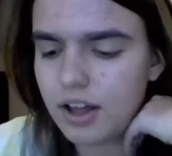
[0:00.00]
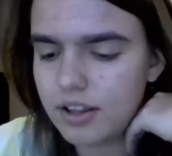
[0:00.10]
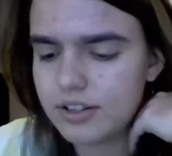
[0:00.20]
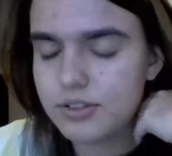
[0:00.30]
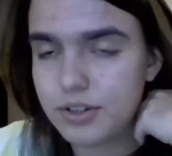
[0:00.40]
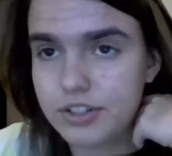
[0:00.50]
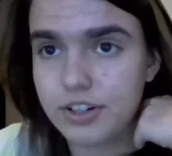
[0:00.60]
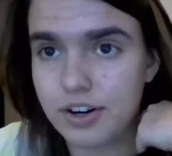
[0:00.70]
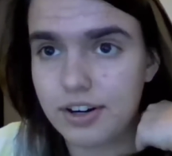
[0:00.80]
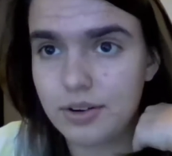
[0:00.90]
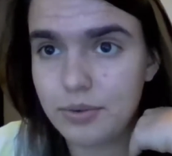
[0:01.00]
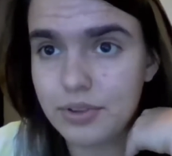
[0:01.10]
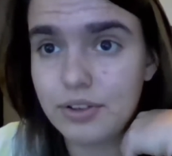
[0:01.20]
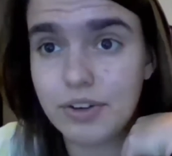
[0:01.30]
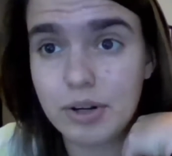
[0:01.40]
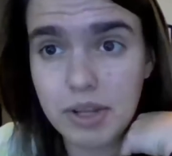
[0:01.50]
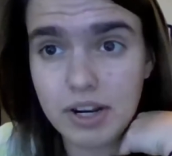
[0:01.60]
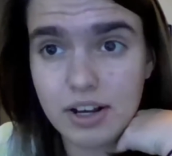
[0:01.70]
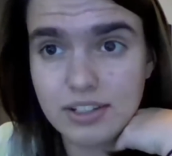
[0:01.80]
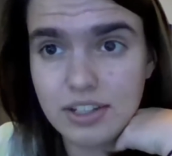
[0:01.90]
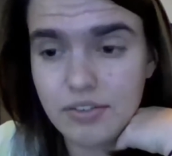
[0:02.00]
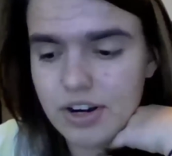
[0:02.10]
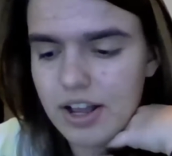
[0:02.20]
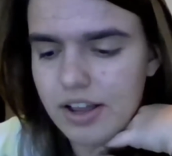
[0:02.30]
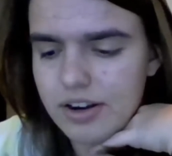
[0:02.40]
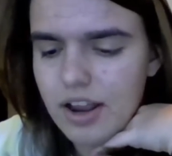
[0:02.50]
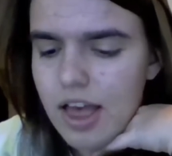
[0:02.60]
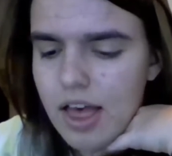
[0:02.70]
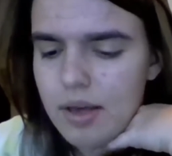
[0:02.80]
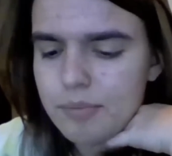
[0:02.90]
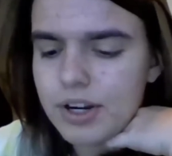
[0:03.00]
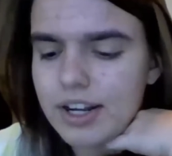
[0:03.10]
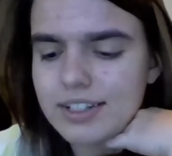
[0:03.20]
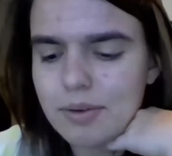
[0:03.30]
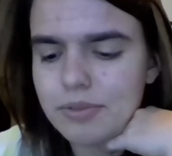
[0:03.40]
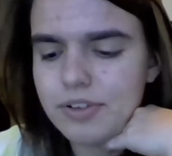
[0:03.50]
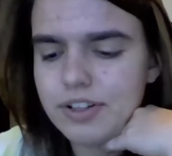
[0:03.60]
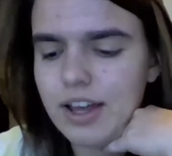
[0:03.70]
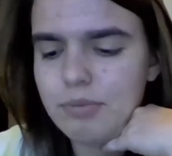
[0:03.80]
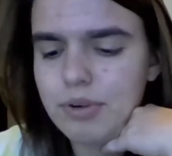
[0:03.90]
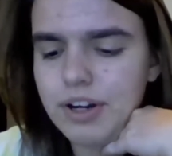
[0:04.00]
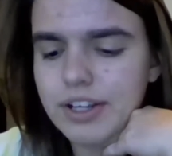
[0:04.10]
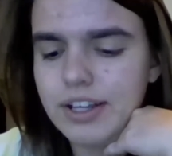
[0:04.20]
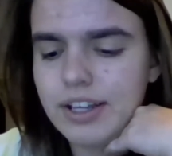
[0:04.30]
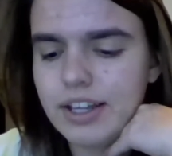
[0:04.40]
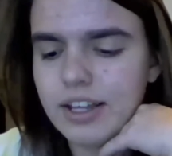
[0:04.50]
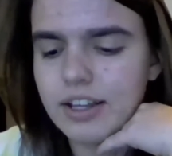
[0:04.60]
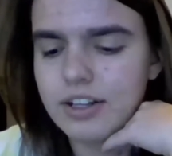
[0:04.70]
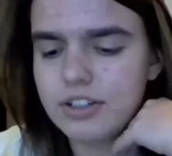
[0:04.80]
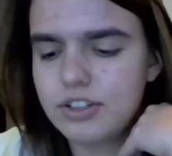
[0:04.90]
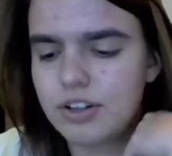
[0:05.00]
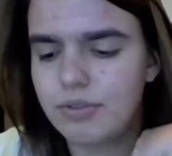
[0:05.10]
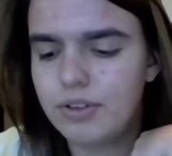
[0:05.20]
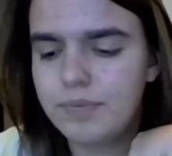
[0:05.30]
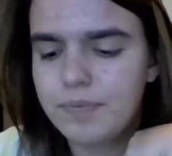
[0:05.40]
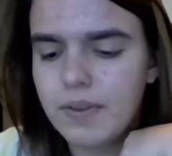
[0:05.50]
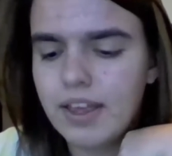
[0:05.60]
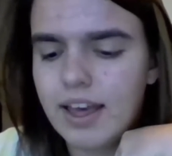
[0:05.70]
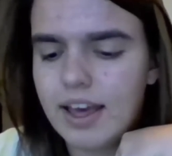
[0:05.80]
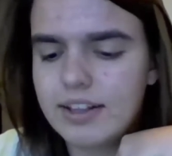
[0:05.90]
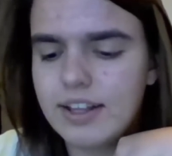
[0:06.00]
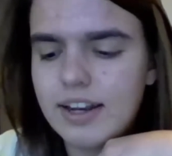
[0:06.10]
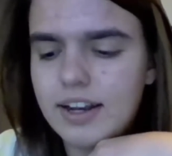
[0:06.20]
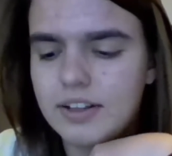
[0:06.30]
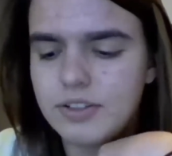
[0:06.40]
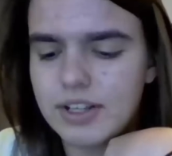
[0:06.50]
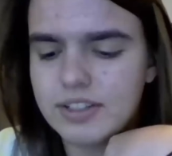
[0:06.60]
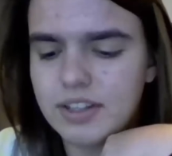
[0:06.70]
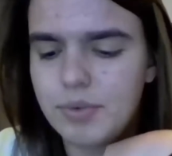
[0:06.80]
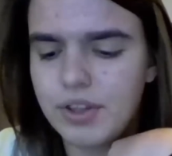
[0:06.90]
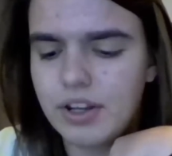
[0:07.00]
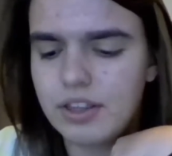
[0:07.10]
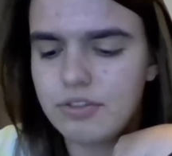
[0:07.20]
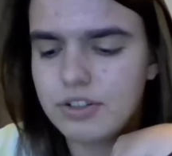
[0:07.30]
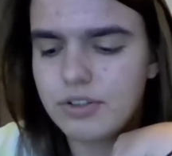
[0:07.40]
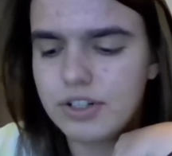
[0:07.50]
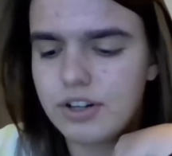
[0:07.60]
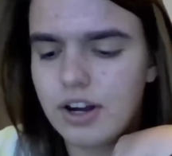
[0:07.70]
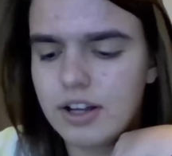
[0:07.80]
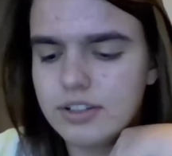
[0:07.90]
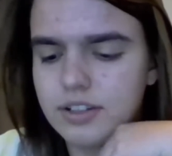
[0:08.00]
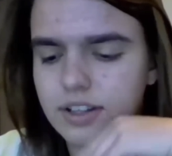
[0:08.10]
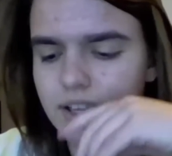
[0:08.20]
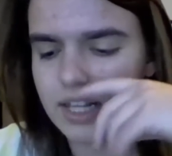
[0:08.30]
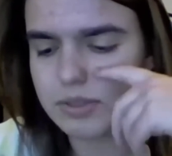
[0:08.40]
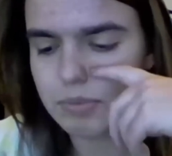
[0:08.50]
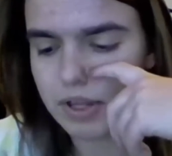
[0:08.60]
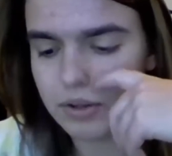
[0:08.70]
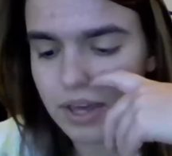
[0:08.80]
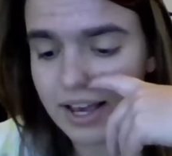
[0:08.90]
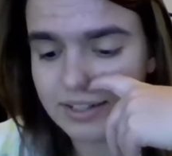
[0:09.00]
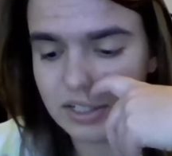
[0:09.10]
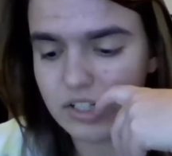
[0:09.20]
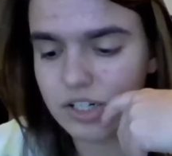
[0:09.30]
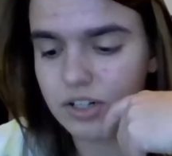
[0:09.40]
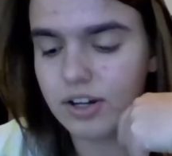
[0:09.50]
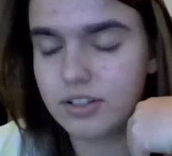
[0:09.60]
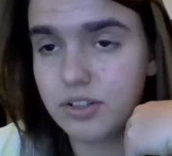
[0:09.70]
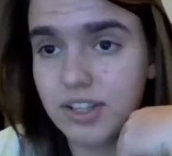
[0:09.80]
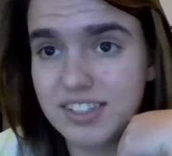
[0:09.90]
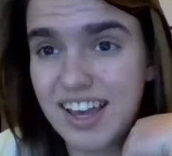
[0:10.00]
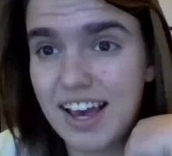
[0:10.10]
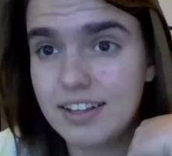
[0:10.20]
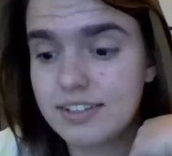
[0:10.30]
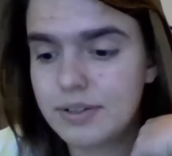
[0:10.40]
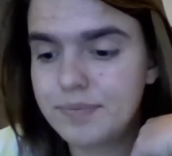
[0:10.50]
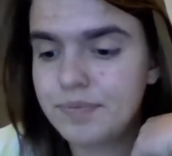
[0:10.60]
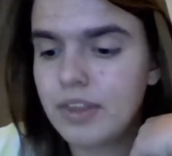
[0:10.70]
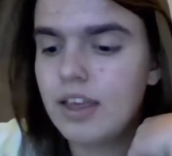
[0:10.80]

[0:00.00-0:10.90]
colorless creature card with converted mana cost 7 or higher. Put it on top of your library and shuffle. And then it also has the ability, the first creature spell you cast each turn costs 2 less to cast.